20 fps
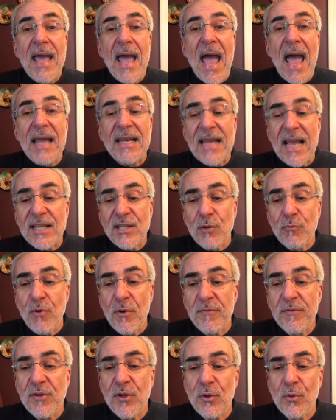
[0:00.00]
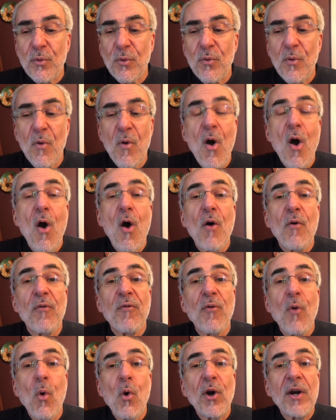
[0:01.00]
and as a review
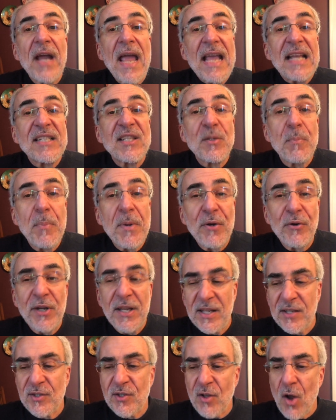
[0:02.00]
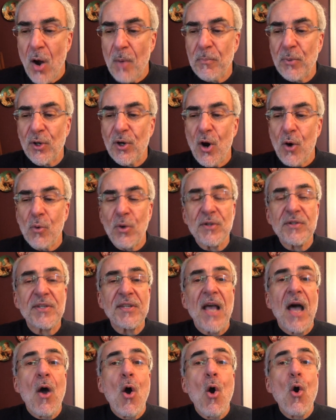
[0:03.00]
for experienced opera goers
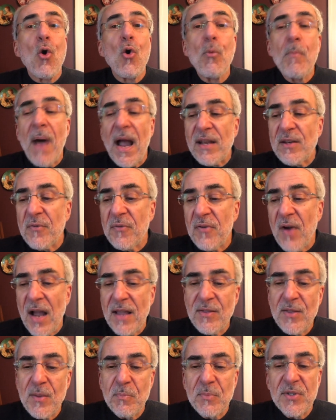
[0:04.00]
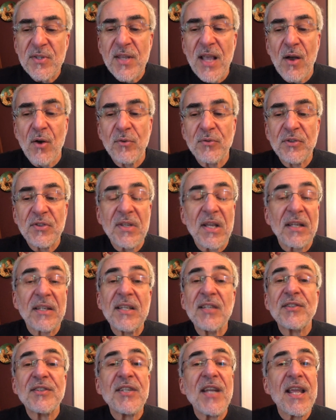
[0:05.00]
who might find themselves
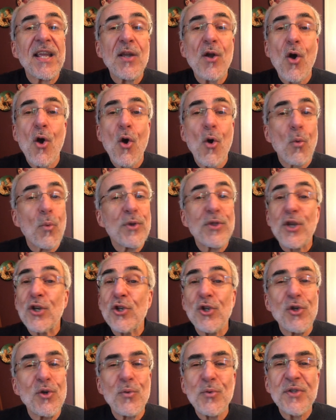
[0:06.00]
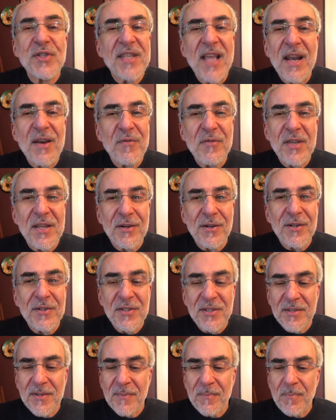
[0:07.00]
listening with a new set of
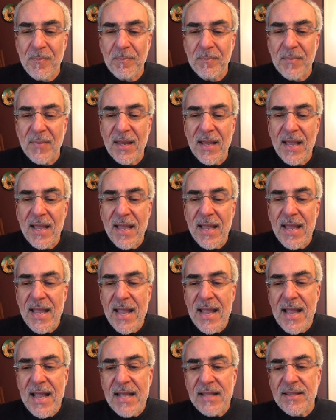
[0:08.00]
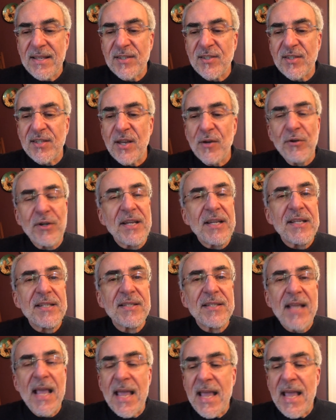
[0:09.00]
ears. The series